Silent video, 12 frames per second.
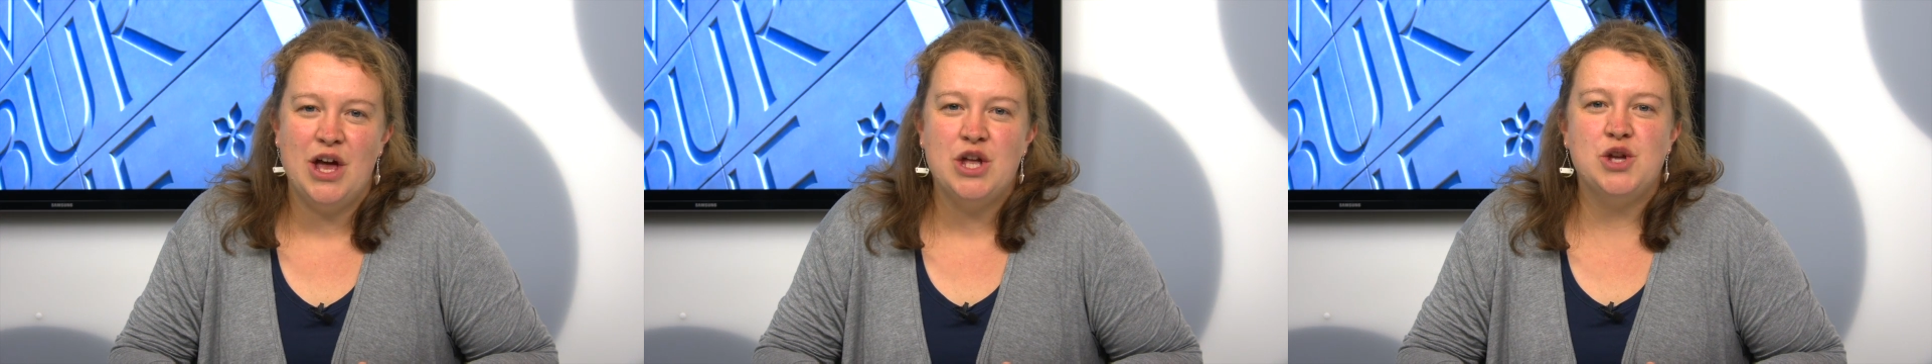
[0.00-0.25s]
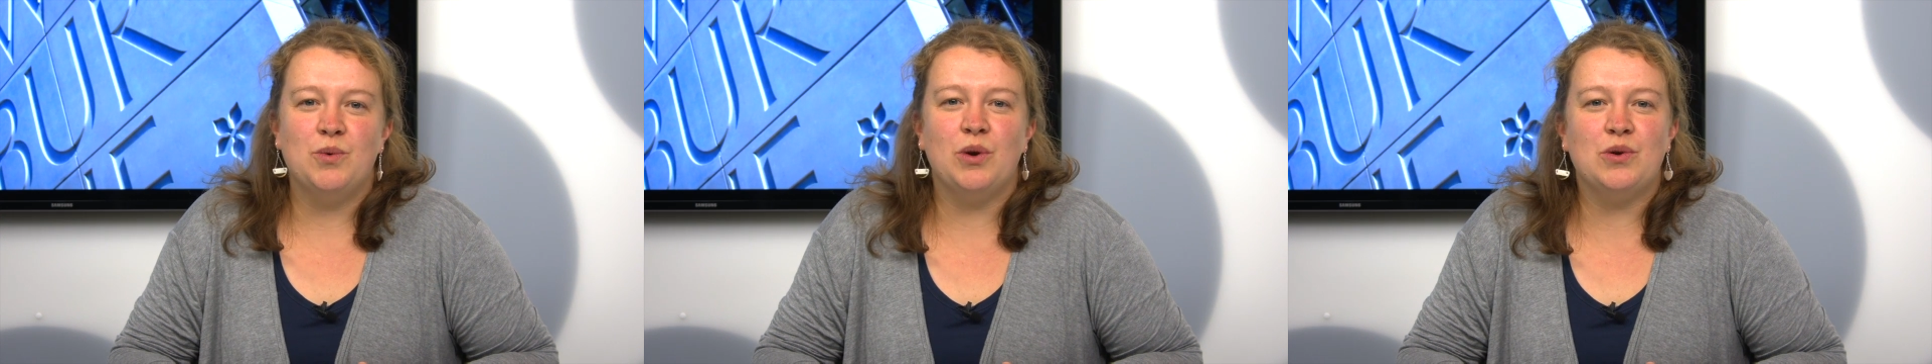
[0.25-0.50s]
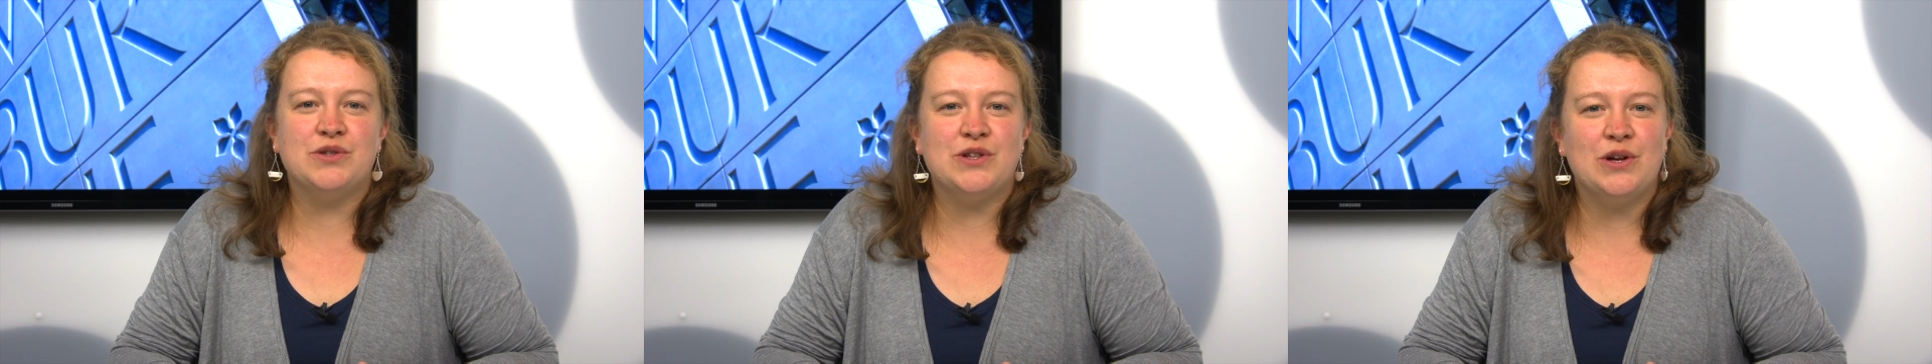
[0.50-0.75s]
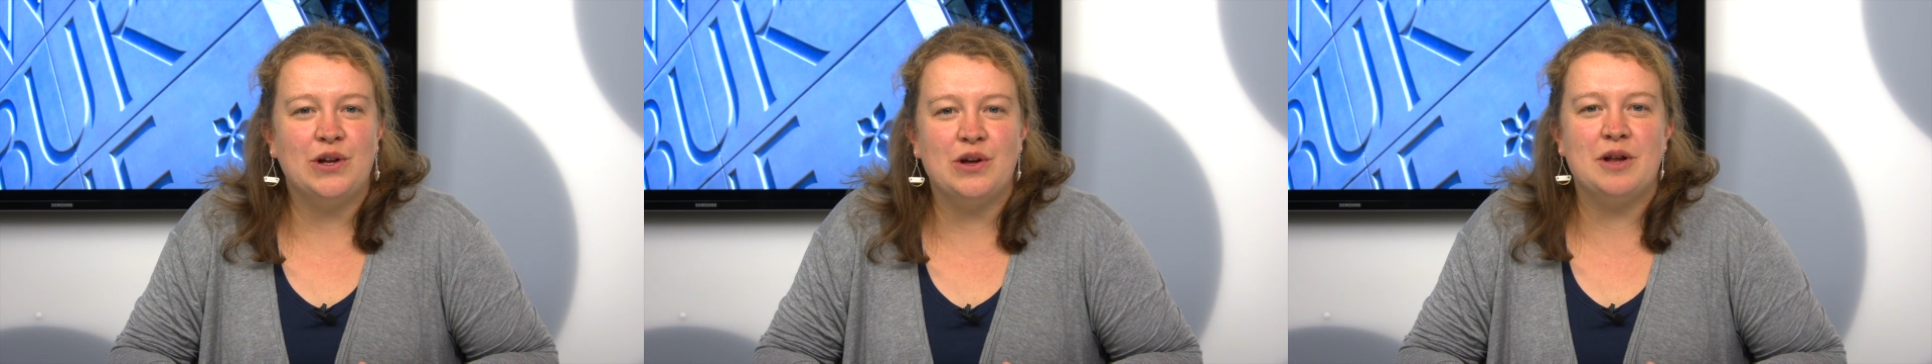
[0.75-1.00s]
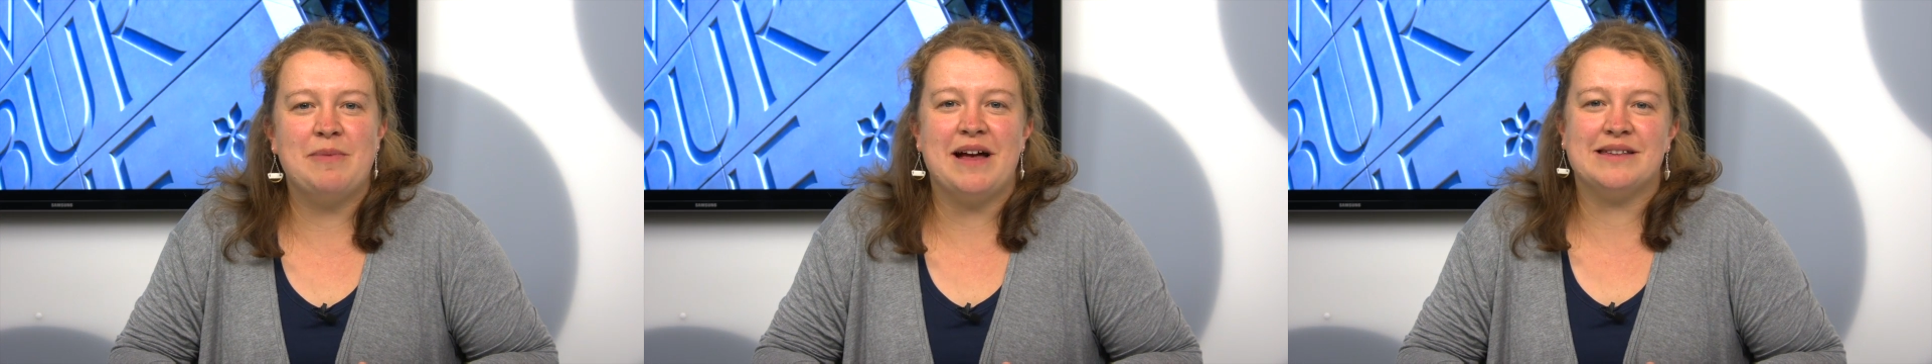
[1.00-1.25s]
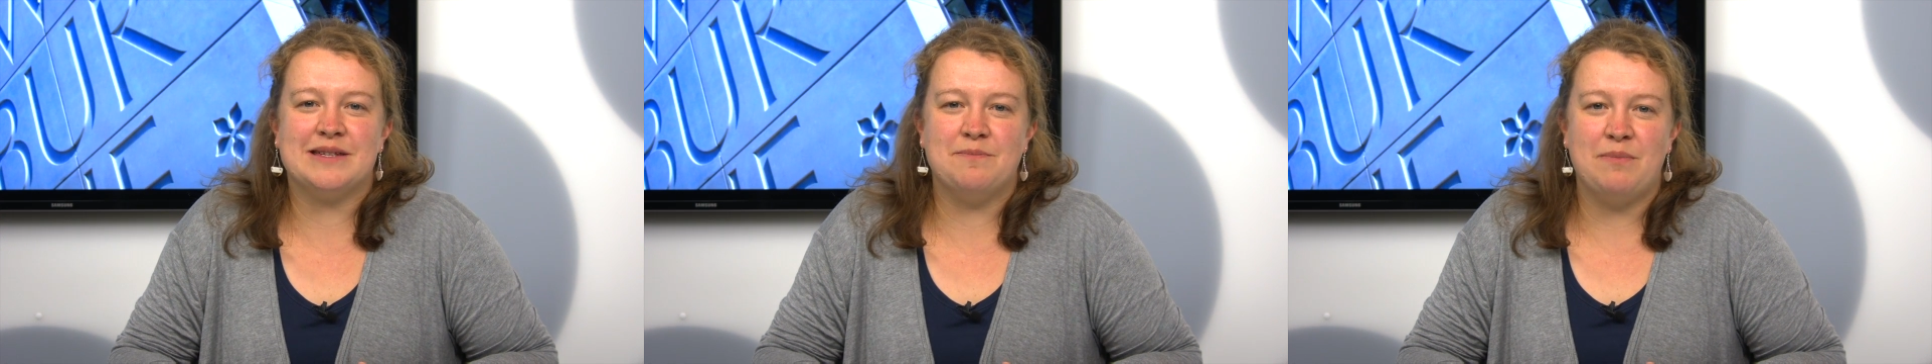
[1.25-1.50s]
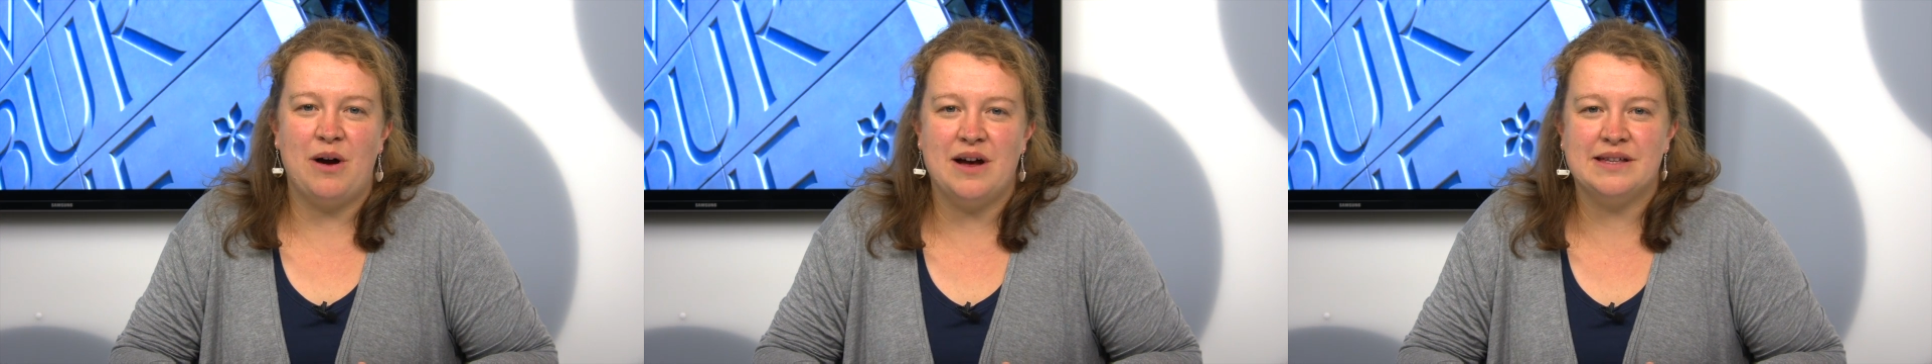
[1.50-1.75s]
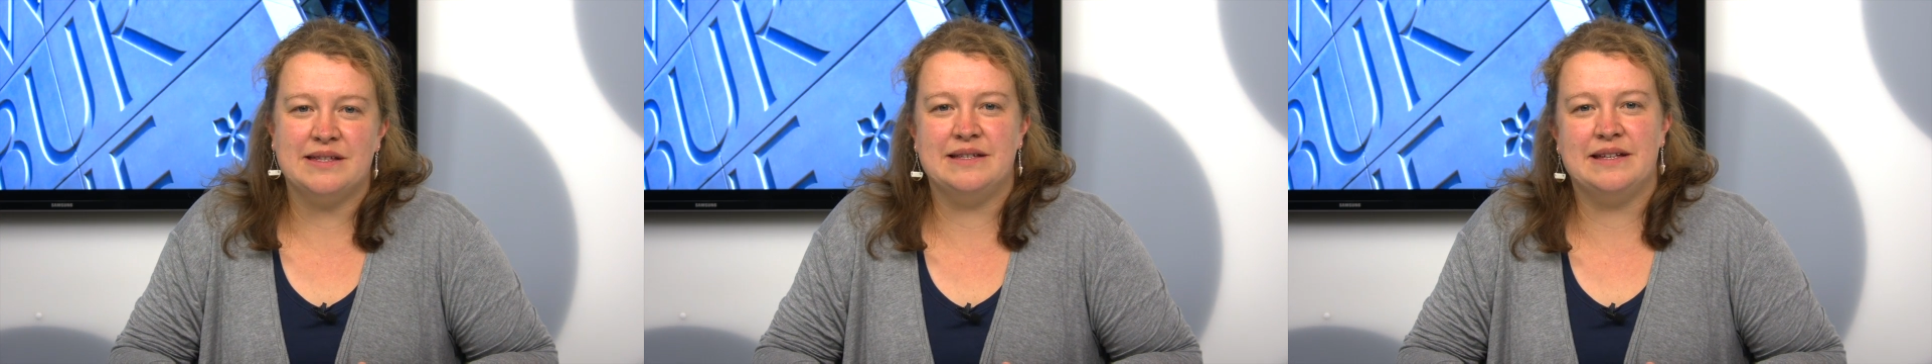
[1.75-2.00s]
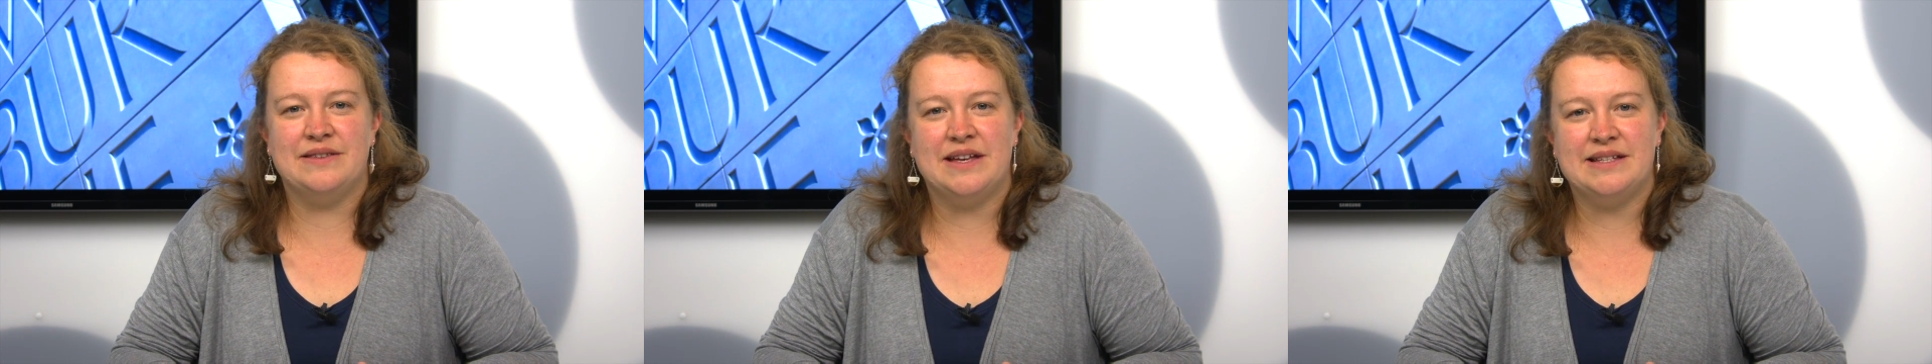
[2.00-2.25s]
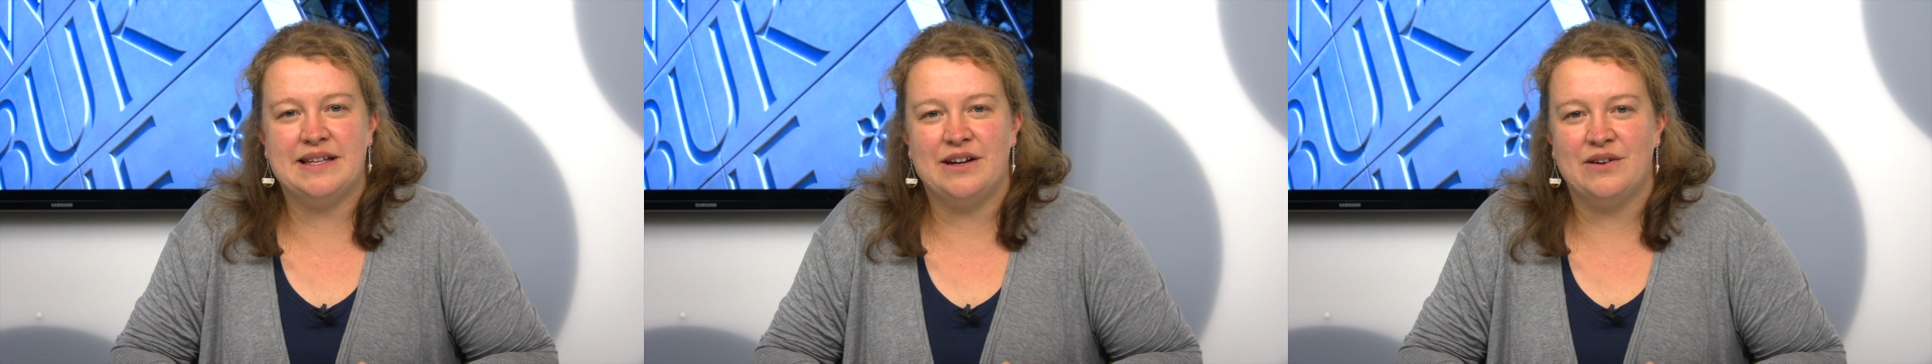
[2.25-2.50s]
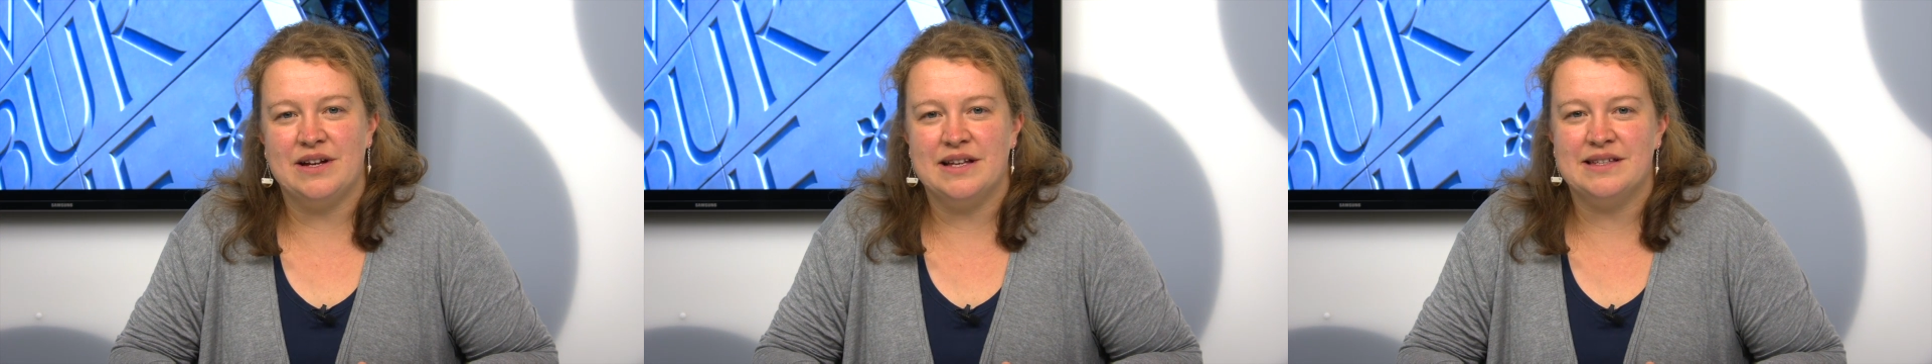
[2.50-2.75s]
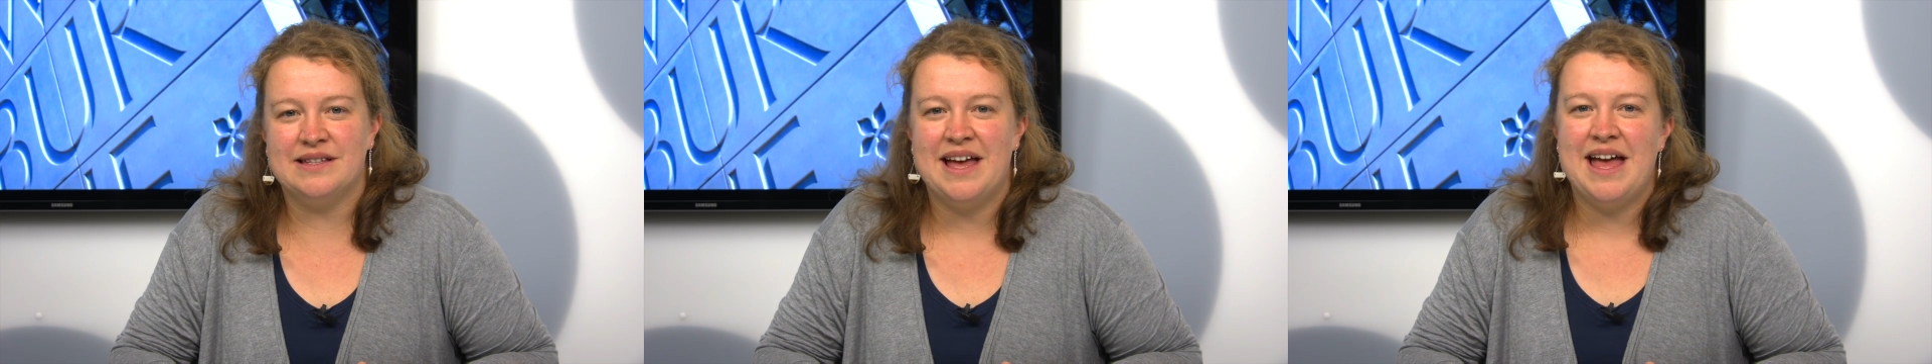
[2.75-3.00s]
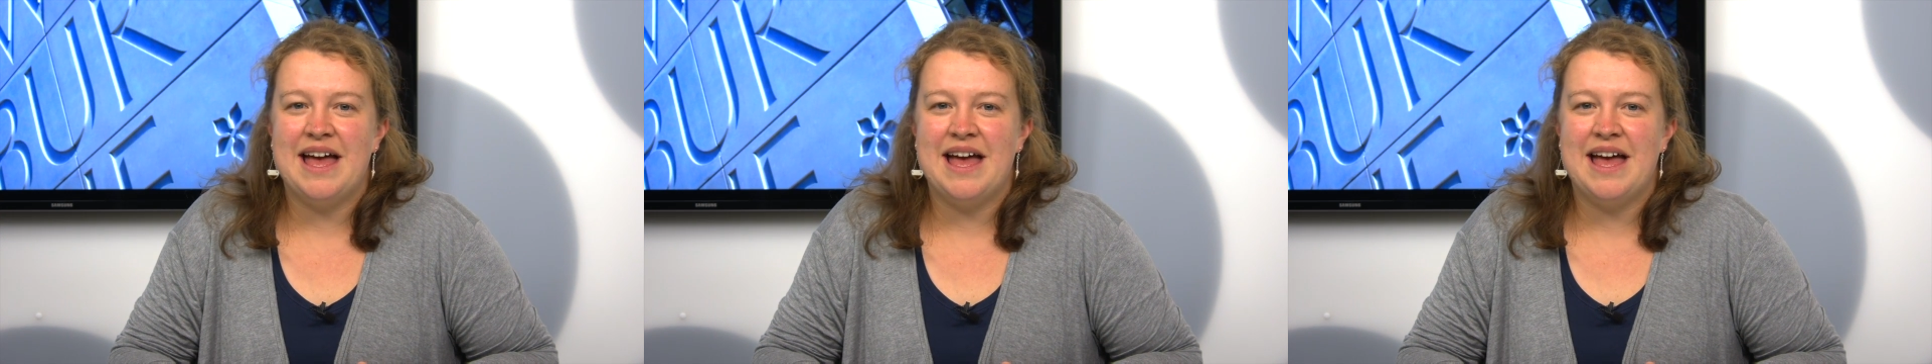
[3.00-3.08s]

You will also learn about some biases in these areas,